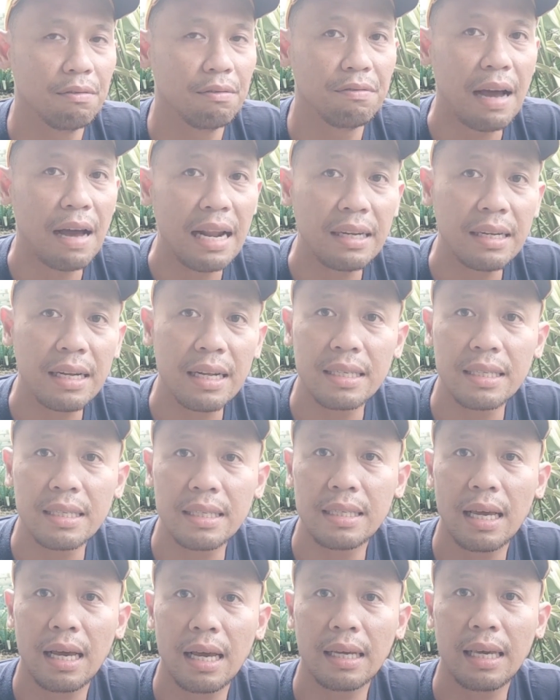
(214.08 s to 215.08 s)

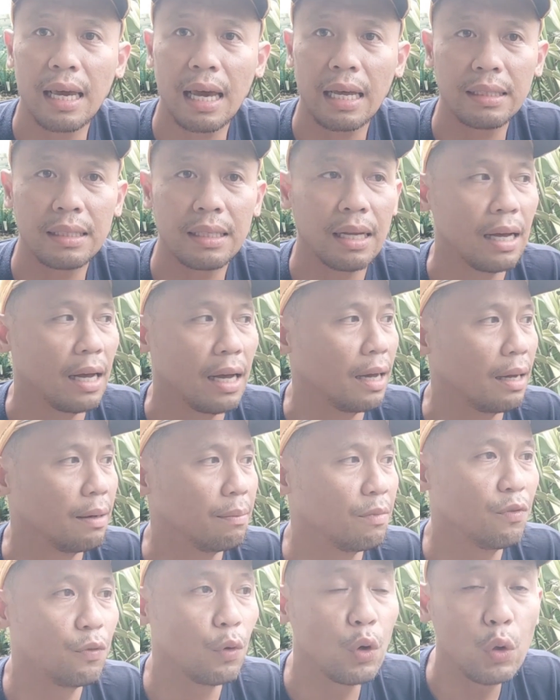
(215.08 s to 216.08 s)
Vandas get
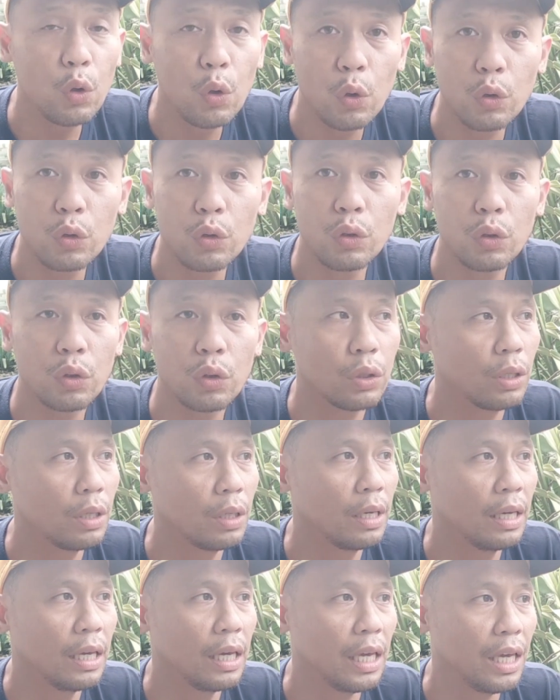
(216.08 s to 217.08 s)
fungus
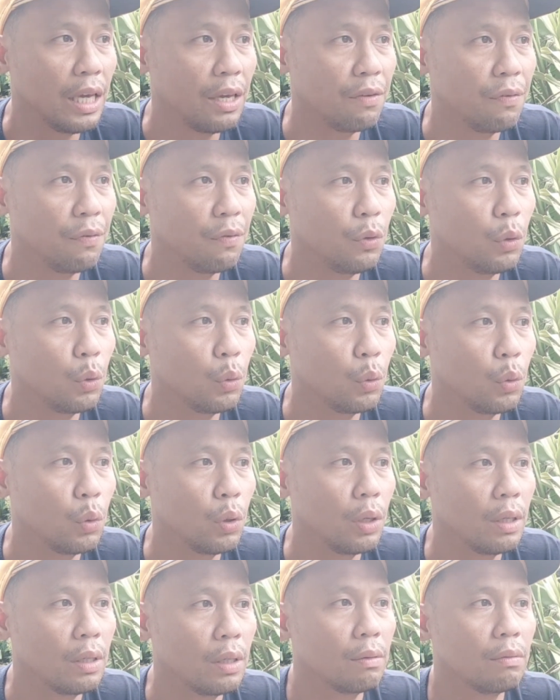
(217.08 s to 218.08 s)
if you
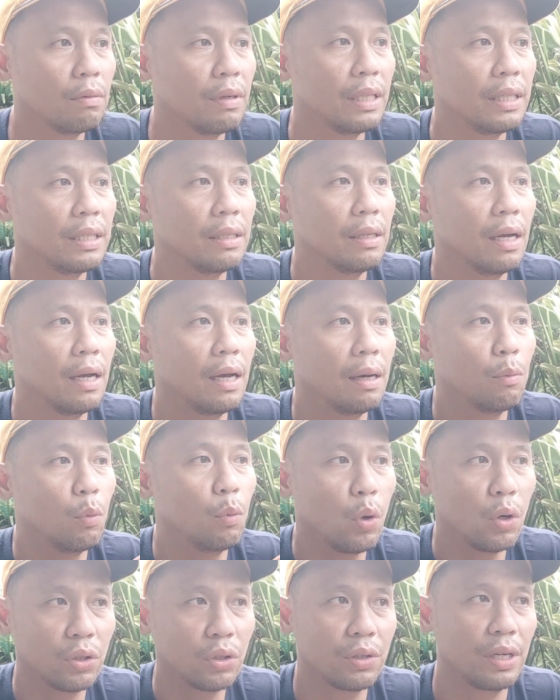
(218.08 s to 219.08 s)

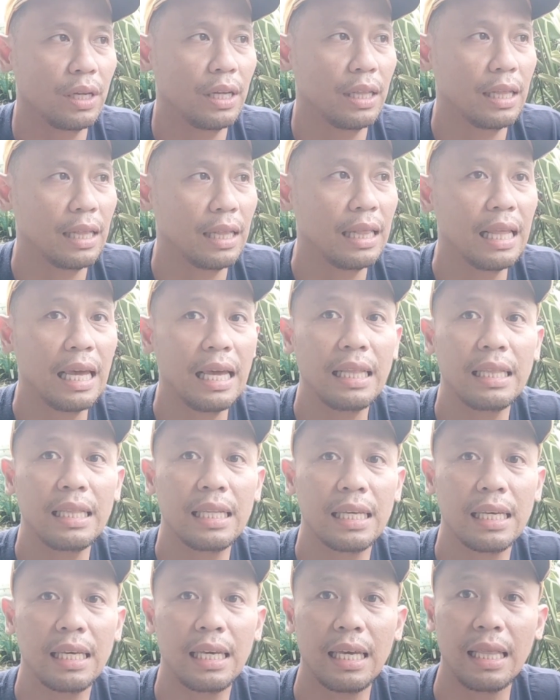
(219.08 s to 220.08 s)
water it late
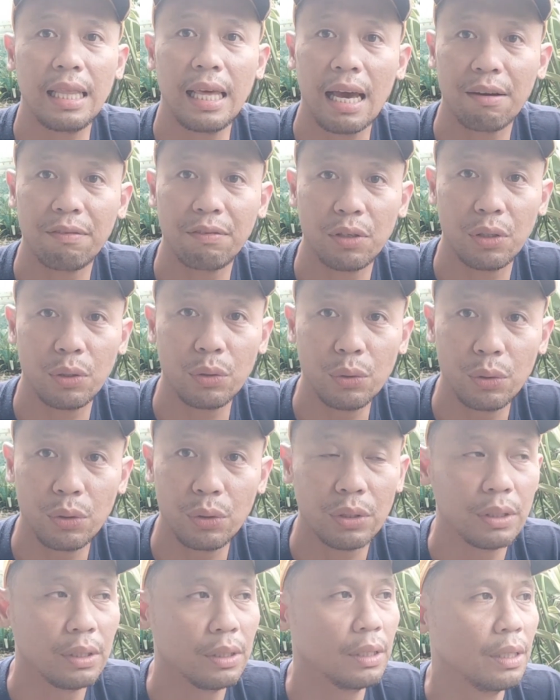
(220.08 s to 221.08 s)
in the afternoon.
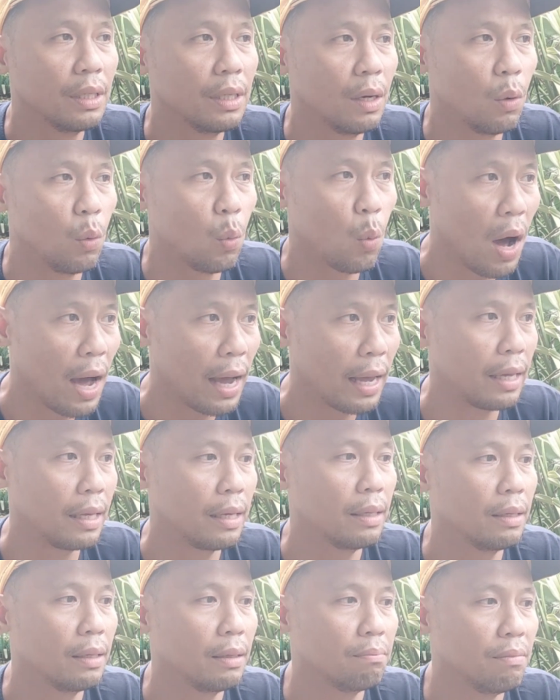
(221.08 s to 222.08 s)
Why?
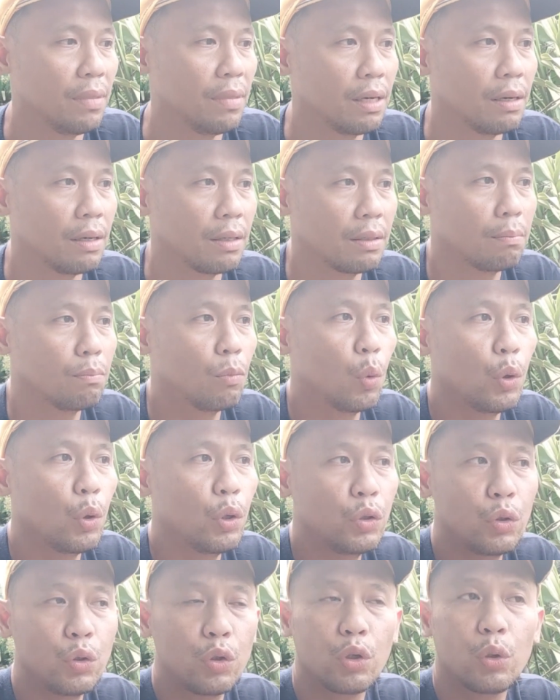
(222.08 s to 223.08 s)
Because
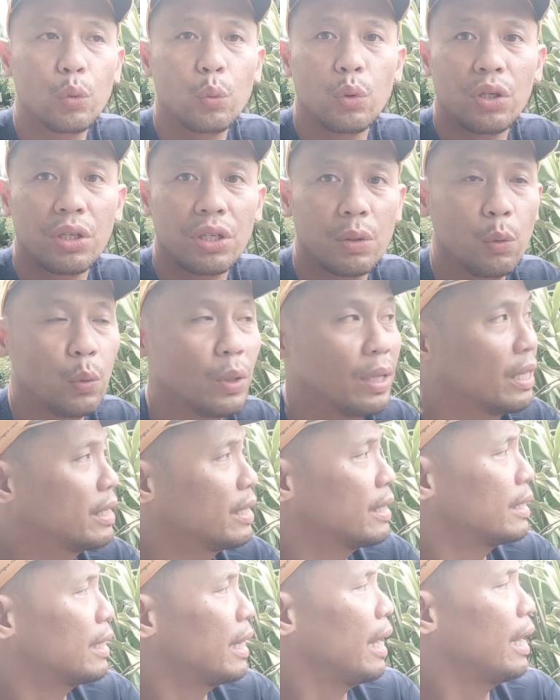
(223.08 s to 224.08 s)
moisture will
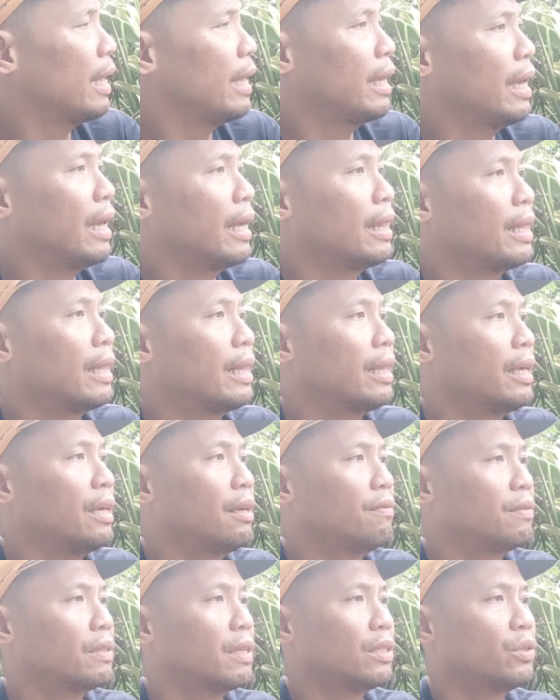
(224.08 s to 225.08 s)
stay in the
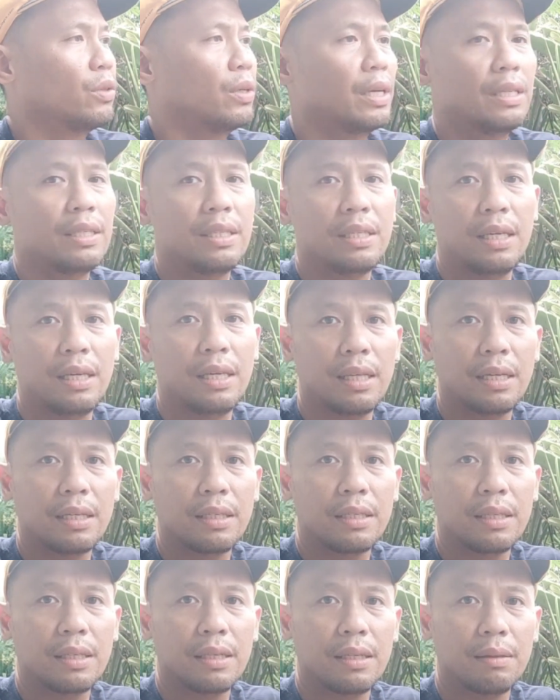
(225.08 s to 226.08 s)
leaves. As you can see,
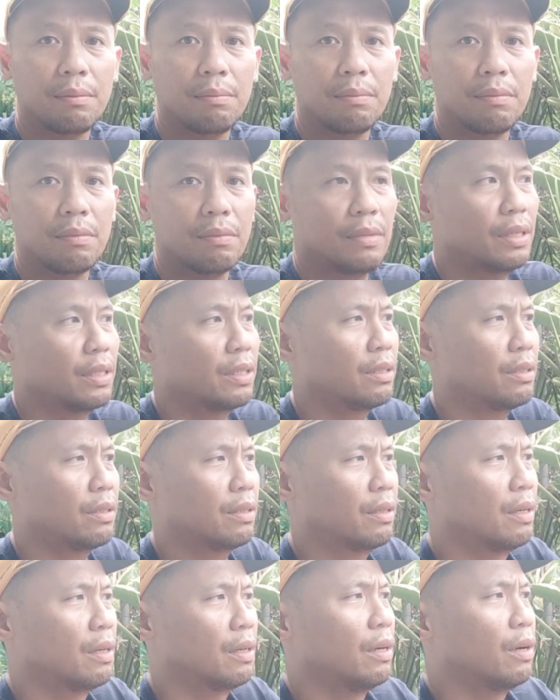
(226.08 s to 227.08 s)
there's
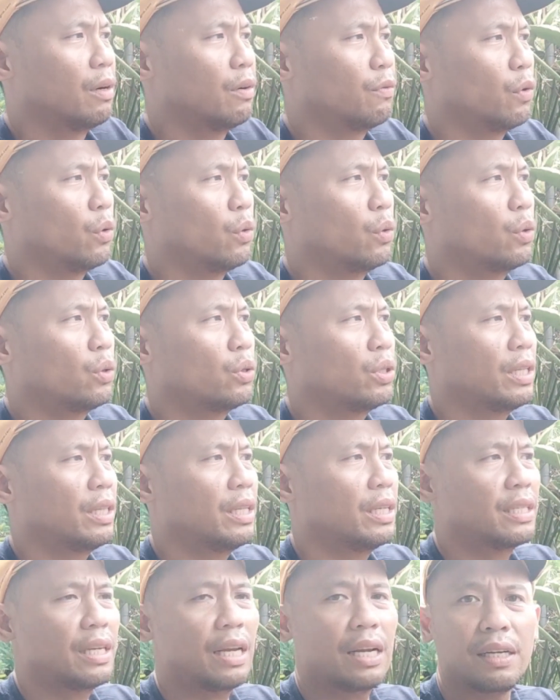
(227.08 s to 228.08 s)
fungus in
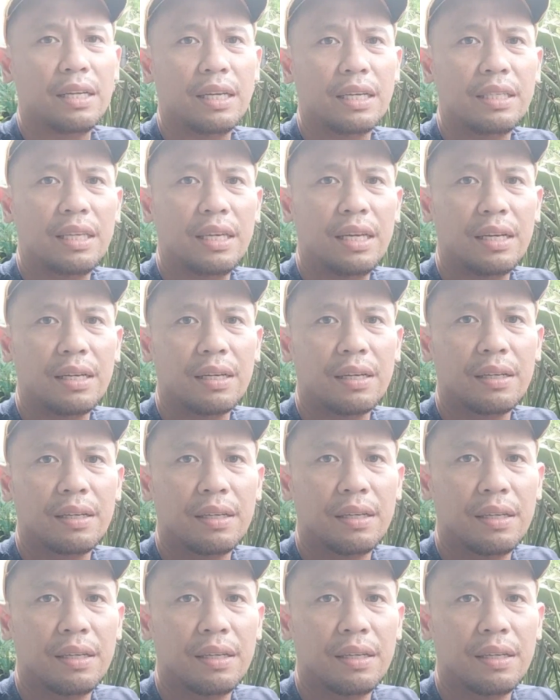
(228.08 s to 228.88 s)
these areas here.